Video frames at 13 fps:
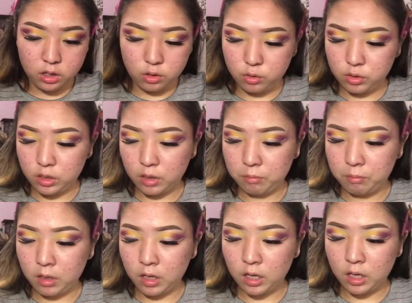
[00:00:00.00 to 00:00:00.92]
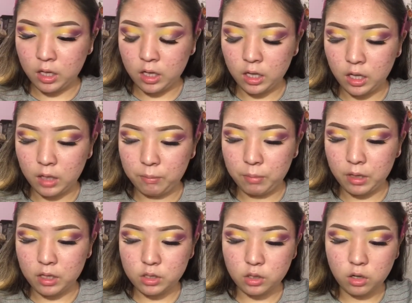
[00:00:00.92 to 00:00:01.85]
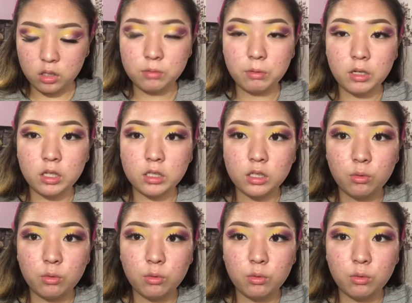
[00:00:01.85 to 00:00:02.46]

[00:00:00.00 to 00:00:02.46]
using my BH Cosmetics